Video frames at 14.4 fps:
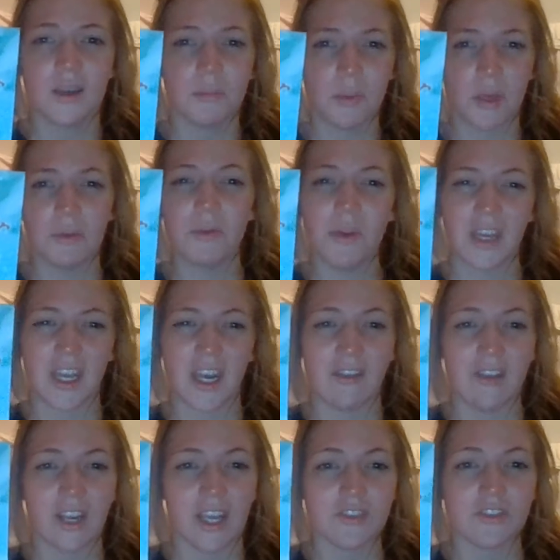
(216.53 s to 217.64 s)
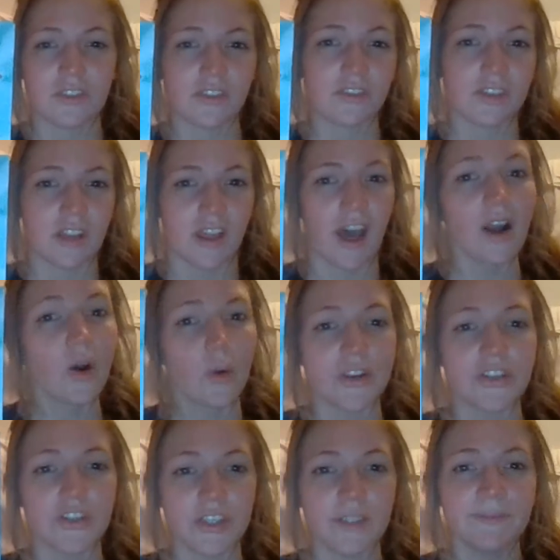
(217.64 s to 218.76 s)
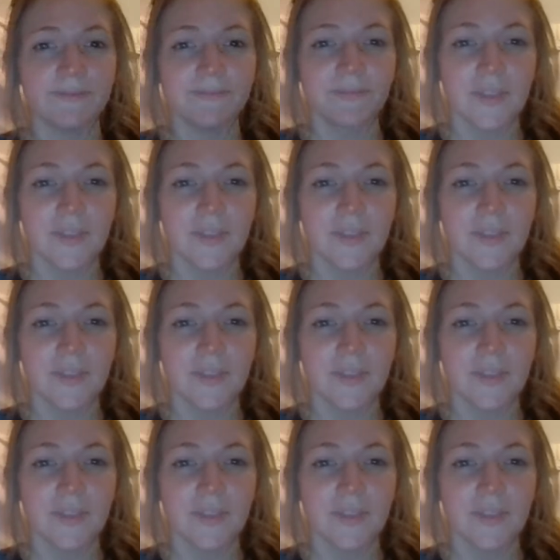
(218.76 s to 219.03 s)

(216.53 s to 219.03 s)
maybe we could have an answer to that question.